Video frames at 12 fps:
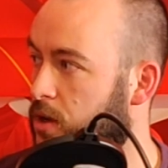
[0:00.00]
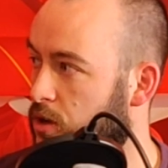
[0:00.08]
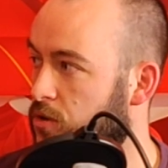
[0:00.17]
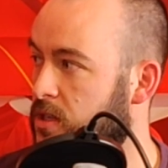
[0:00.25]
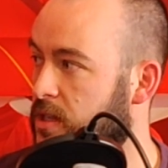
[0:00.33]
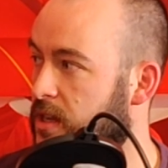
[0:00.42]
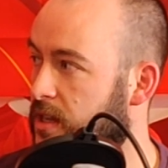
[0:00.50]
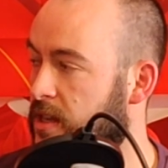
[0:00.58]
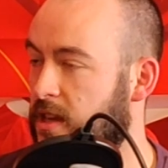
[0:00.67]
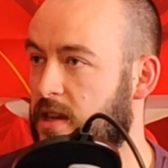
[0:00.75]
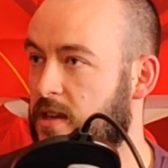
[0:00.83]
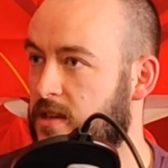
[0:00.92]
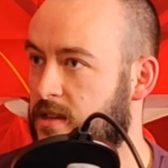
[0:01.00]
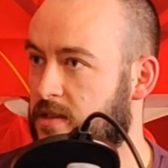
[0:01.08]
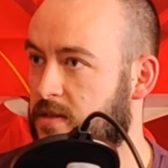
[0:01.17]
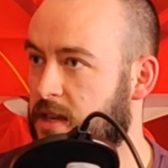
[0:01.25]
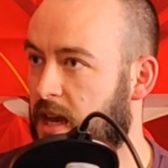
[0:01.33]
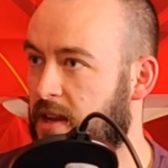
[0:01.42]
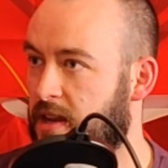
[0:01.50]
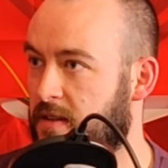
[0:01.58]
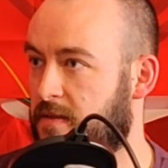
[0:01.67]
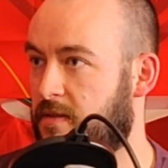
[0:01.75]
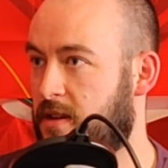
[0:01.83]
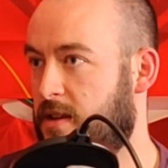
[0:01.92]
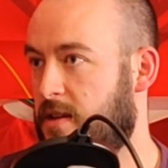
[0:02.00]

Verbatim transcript: goals lately. He's getting in